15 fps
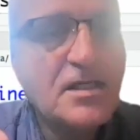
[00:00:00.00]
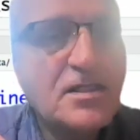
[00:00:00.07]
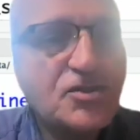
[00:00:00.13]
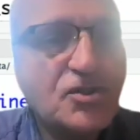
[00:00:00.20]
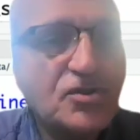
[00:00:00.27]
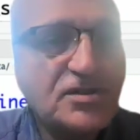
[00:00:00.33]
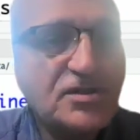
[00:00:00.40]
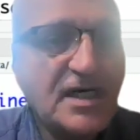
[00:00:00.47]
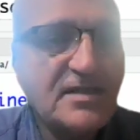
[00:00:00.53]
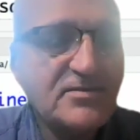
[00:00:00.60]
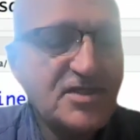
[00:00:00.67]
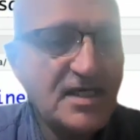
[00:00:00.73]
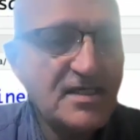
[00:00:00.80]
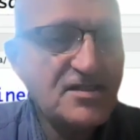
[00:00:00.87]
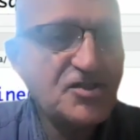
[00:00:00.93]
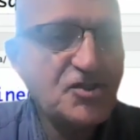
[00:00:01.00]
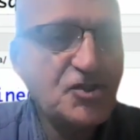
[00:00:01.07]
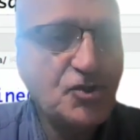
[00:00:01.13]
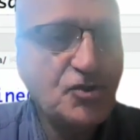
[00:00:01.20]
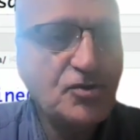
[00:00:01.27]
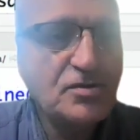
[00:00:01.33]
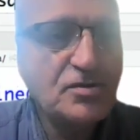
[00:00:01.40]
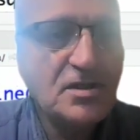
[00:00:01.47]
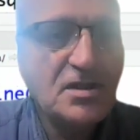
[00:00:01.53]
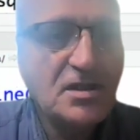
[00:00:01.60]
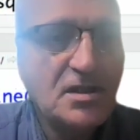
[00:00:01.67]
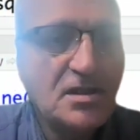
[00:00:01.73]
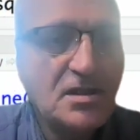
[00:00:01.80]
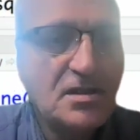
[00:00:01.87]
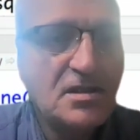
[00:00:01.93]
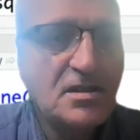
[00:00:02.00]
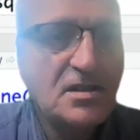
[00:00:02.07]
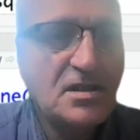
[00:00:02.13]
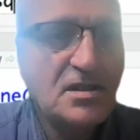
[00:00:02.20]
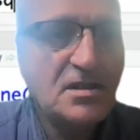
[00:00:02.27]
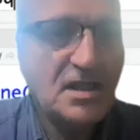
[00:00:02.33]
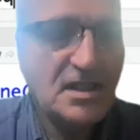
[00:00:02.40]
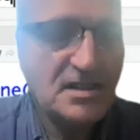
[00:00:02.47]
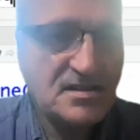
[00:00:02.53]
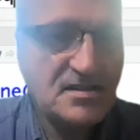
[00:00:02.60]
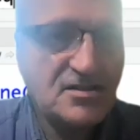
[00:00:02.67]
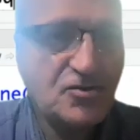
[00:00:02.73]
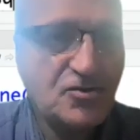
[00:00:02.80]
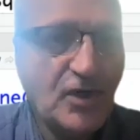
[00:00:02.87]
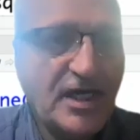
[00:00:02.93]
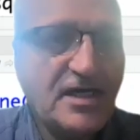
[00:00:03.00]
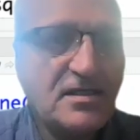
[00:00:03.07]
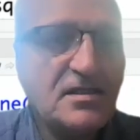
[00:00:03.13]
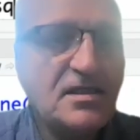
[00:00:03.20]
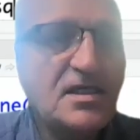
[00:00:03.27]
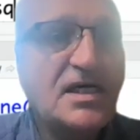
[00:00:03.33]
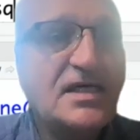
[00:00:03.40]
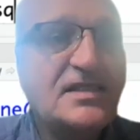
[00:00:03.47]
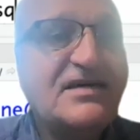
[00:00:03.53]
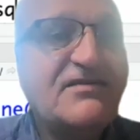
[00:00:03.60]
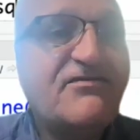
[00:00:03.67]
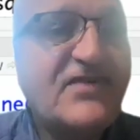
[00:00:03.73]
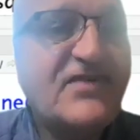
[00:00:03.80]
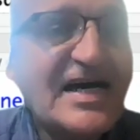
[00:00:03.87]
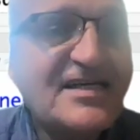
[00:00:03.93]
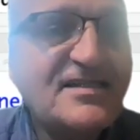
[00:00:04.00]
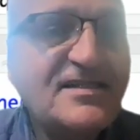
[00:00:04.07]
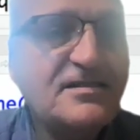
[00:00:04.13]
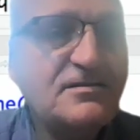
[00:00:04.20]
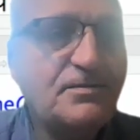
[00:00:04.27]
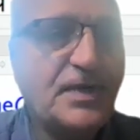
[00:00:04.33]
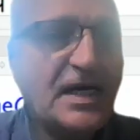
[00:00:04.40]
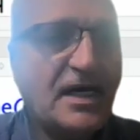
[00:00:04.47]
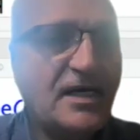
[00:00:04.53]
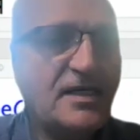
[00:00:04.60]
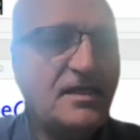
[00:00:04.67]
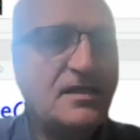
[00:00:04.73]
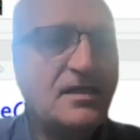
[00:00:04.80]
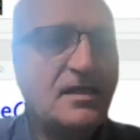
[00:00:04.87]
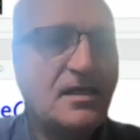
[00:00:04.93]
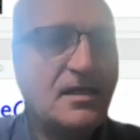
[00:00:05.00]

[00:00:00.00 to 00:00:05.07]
So times SQ, S square, divided by